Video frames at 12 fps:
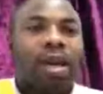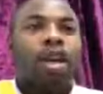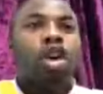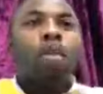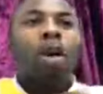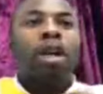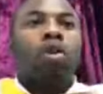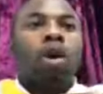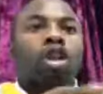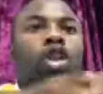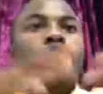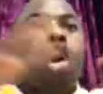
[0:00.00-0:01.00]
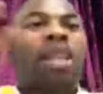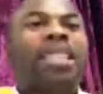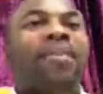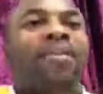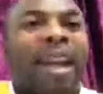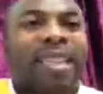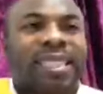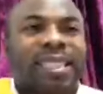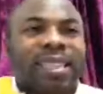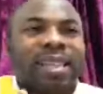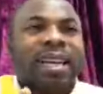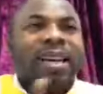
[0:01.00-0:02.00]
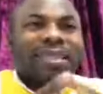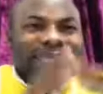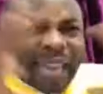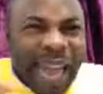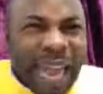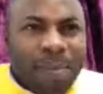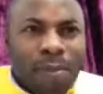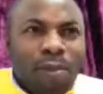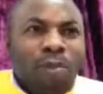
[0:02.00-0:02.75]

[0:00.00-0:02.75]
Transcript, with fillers: Nobody want to cultivate time